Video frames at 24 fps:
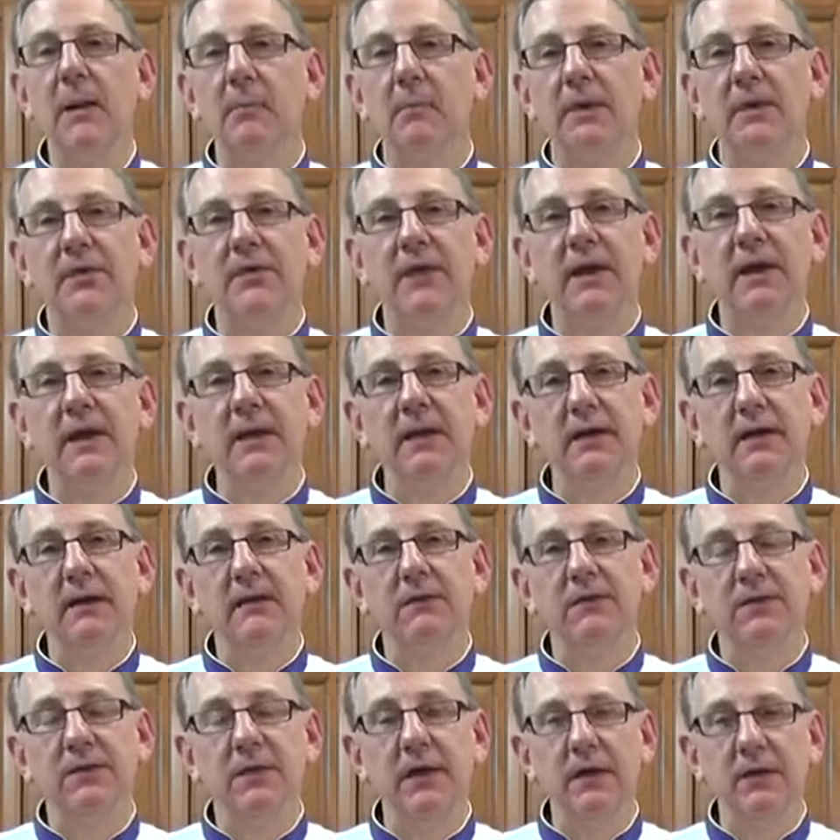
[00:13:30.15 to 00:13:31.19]
But then
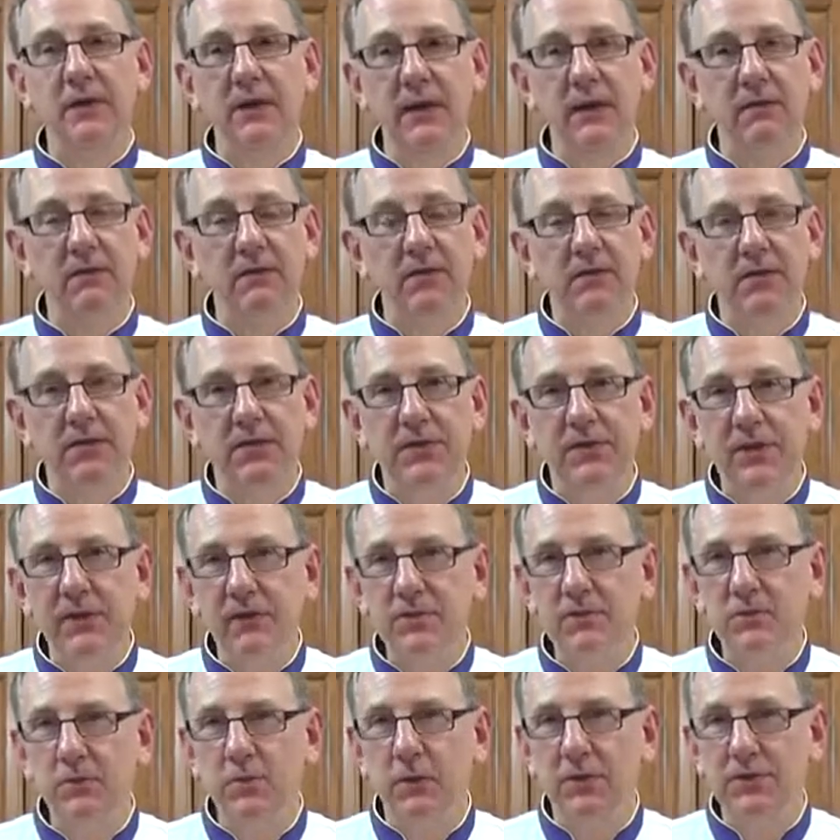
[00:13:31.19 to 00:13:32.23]
there again,
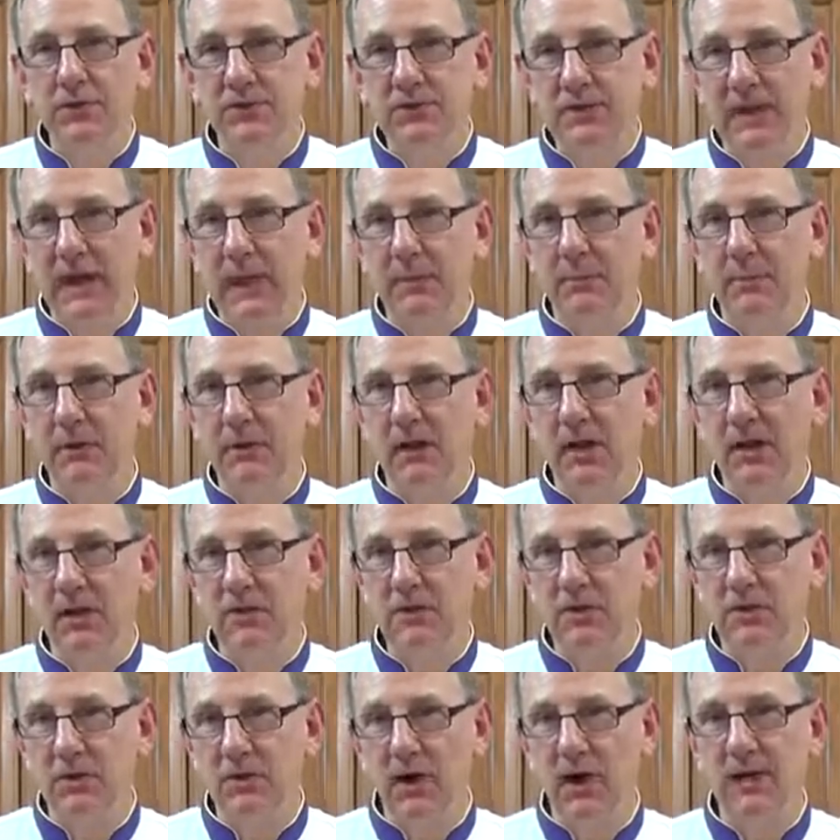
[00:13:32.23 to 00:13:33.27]
this will
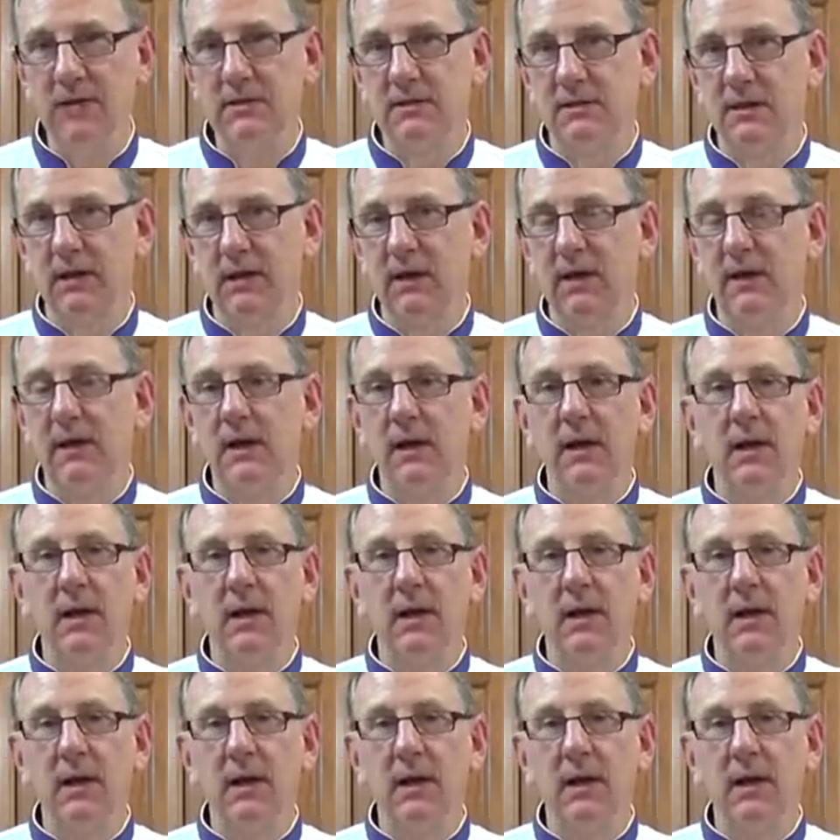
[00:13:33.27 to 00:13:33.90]
stabilize your icing,